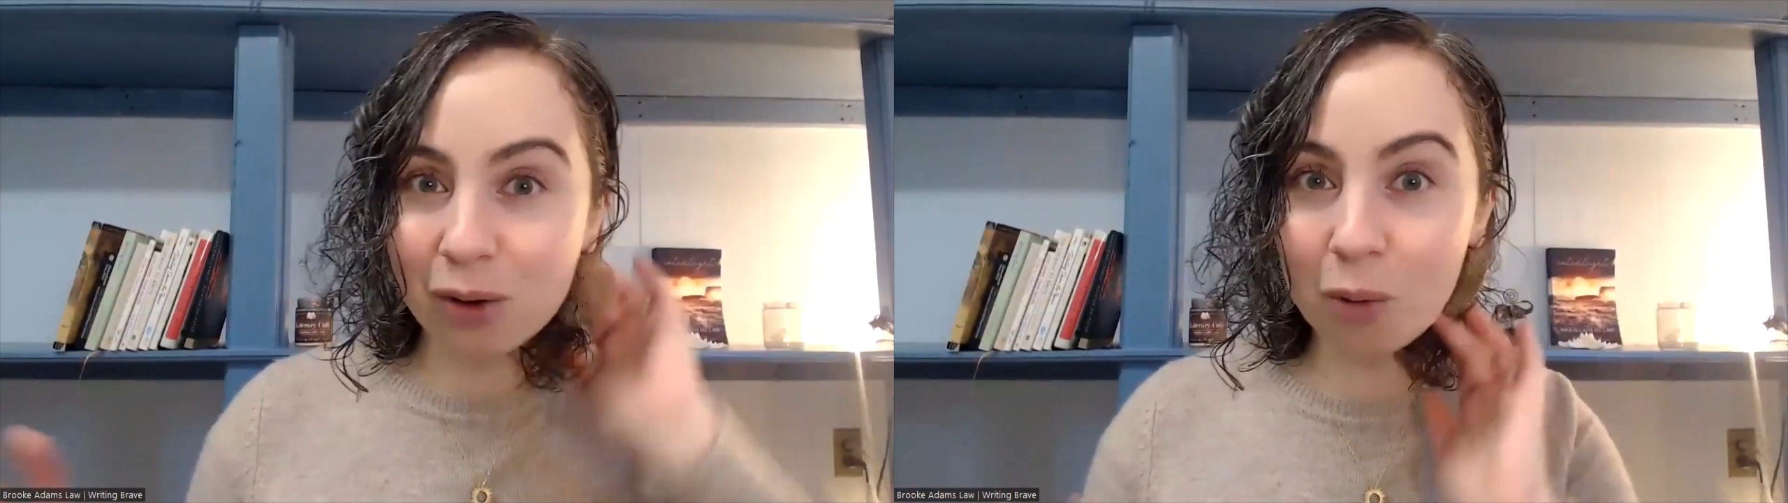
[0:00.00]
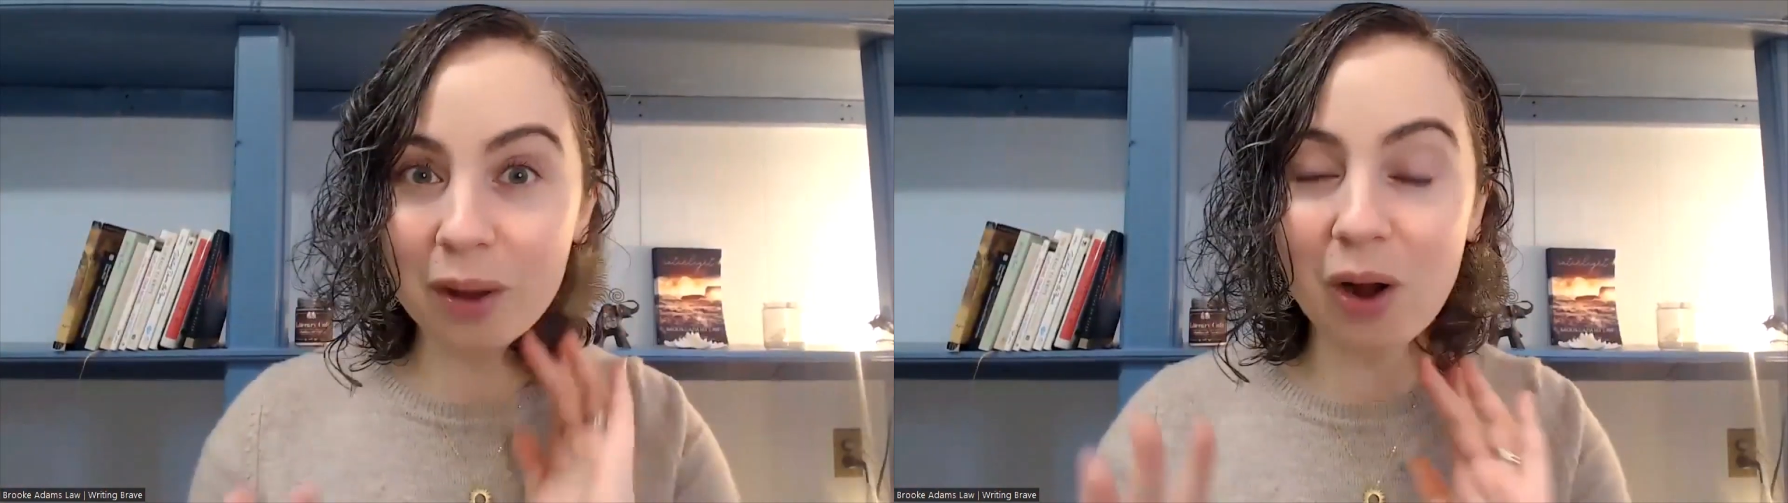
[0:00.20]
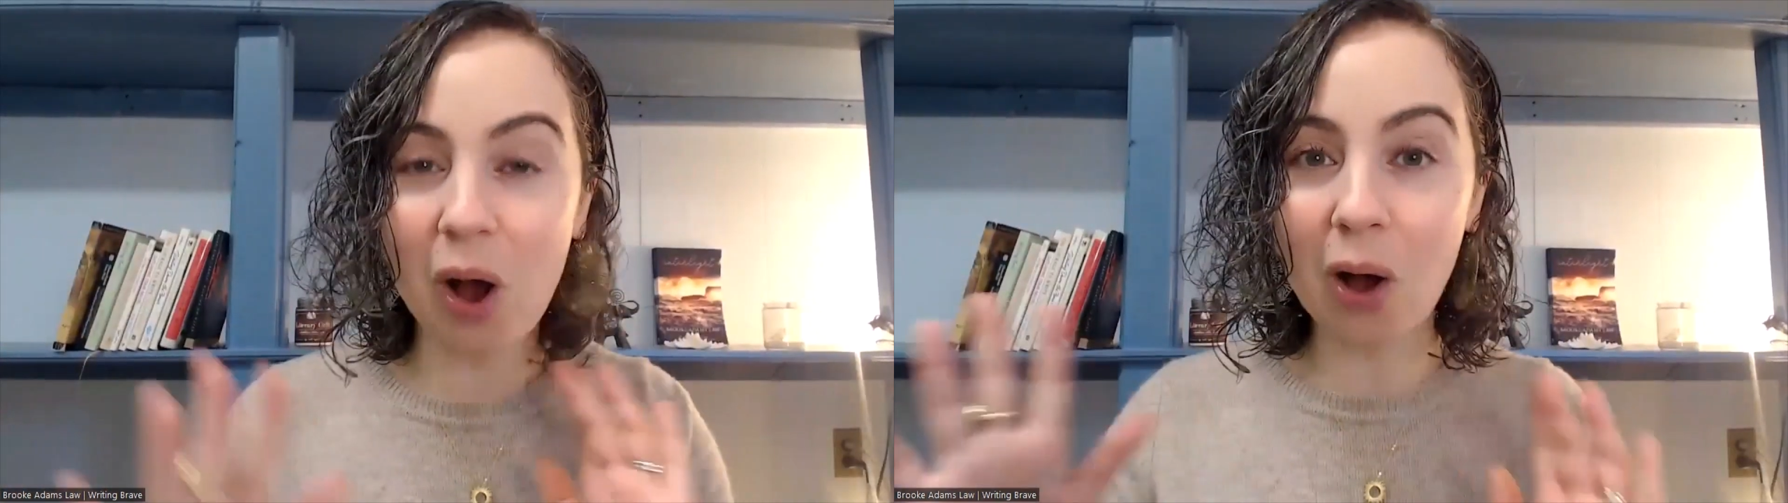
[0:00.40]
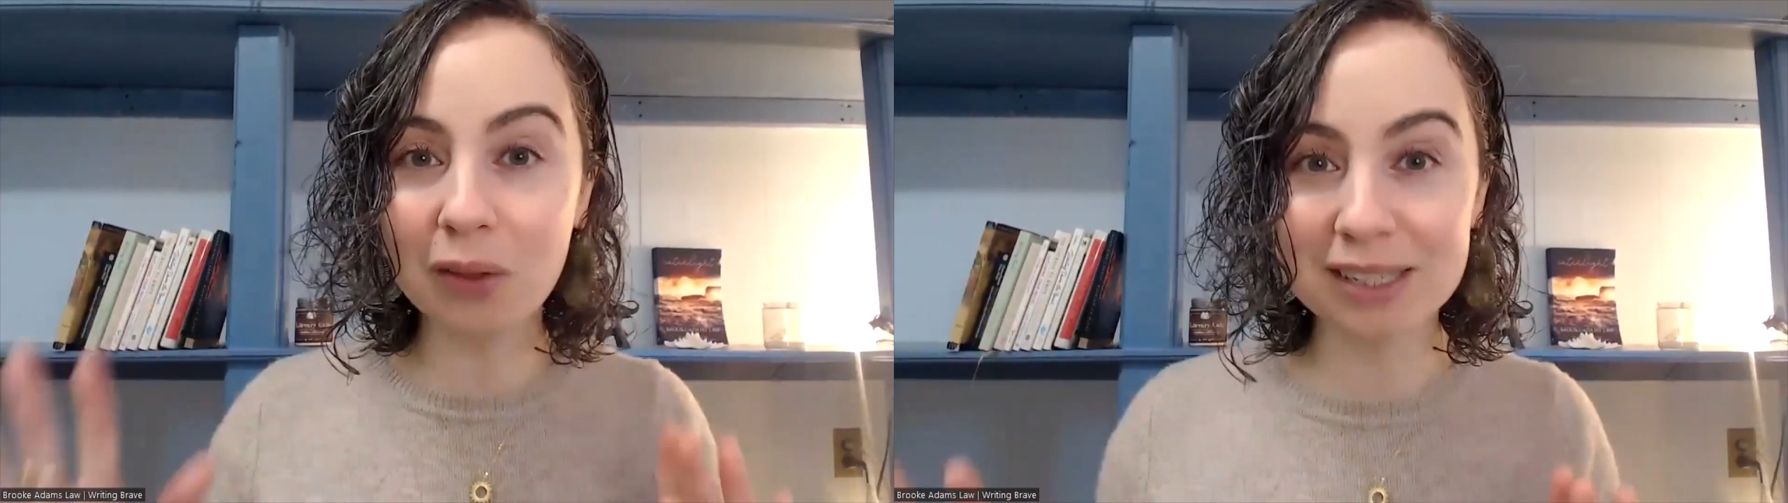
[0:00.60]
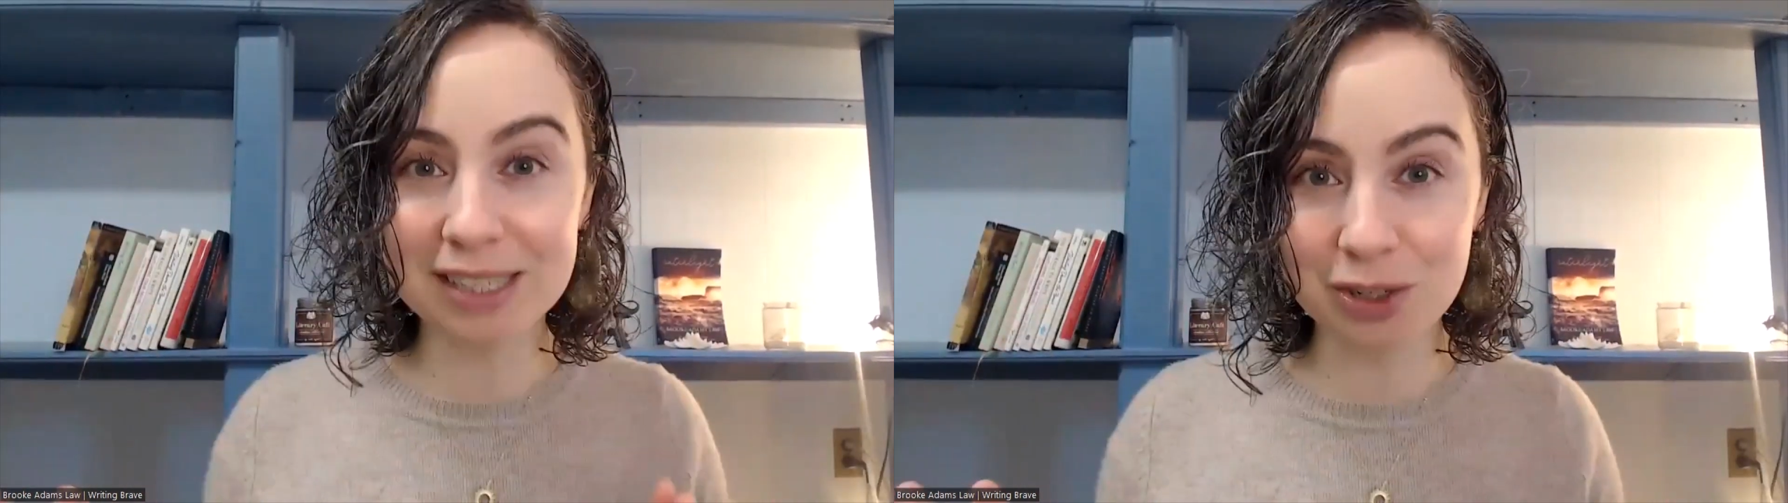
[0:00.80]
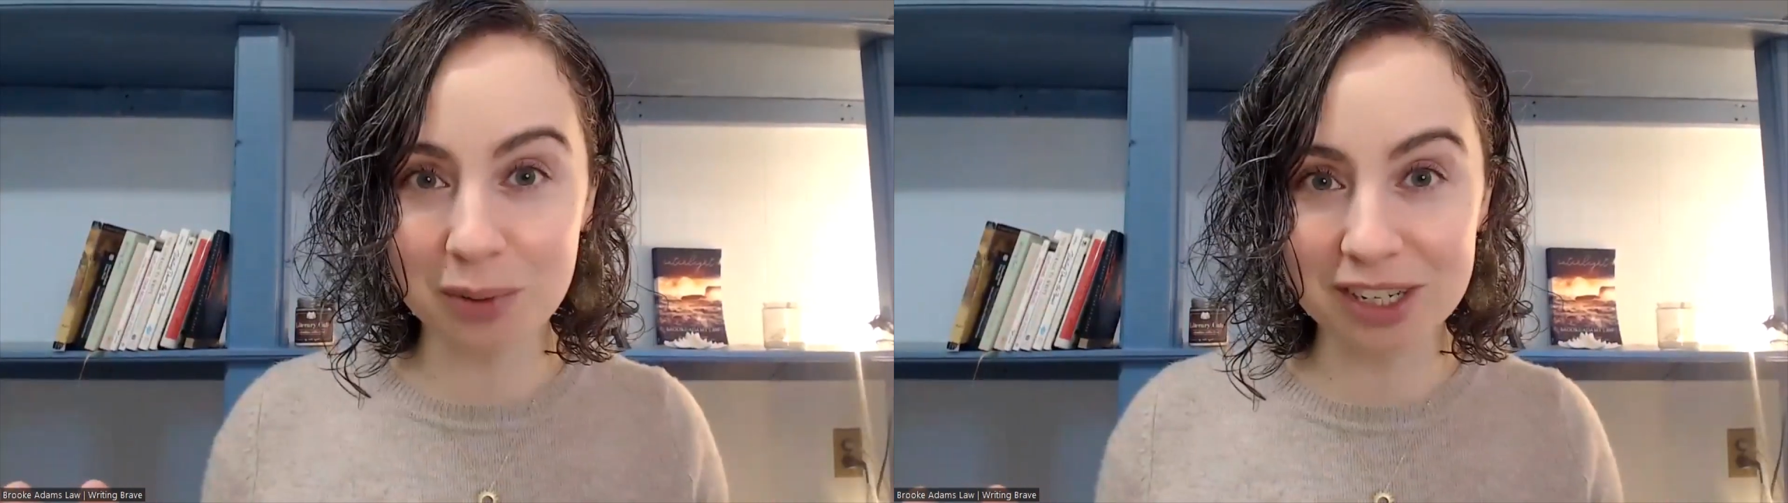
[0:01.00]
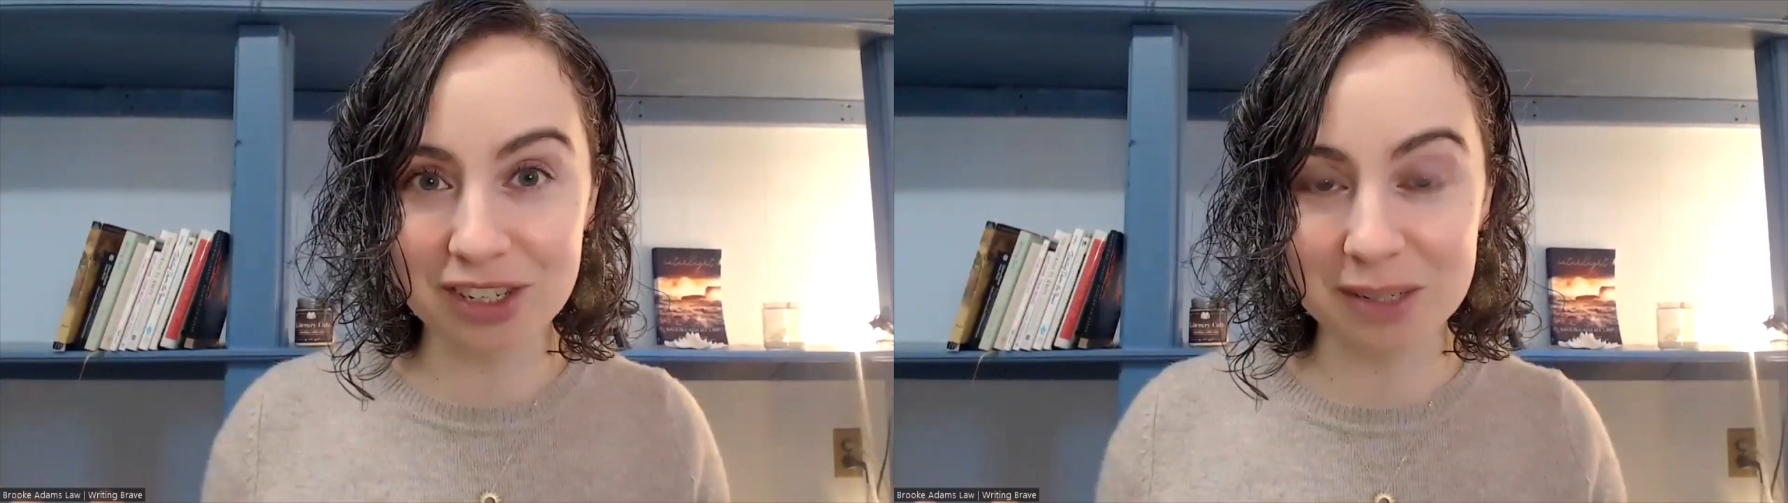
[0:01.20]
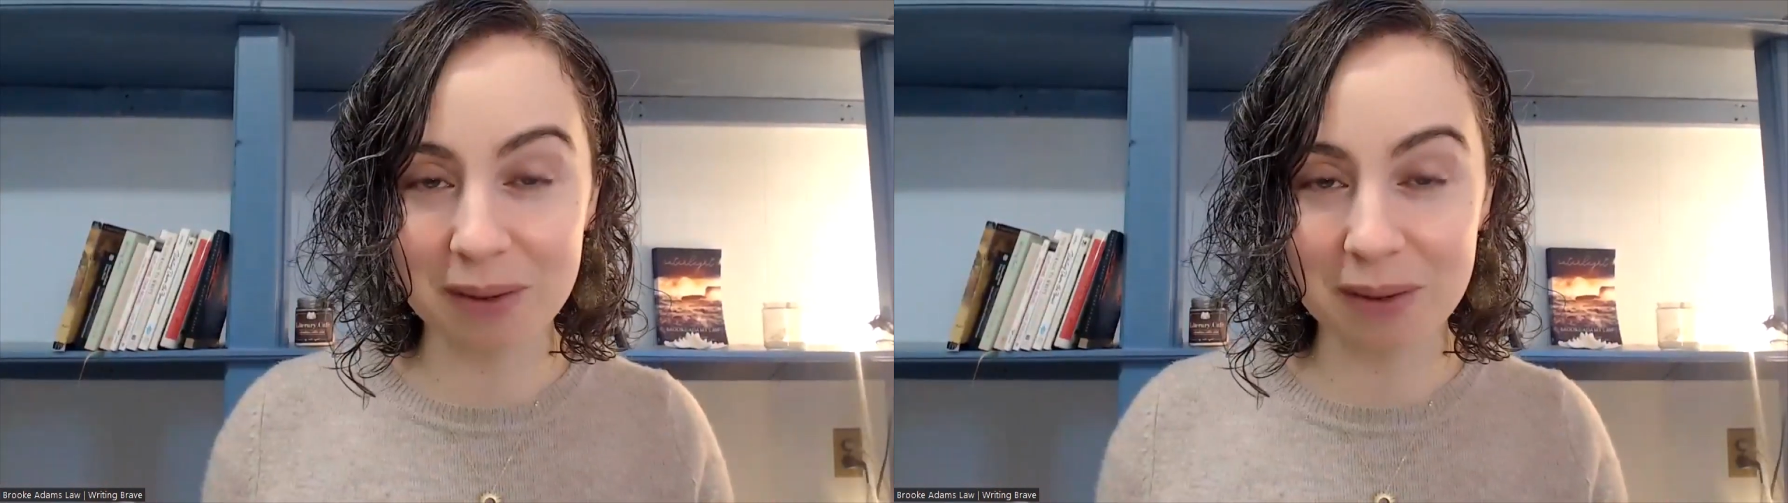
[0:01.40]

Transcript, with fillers: or when all the situations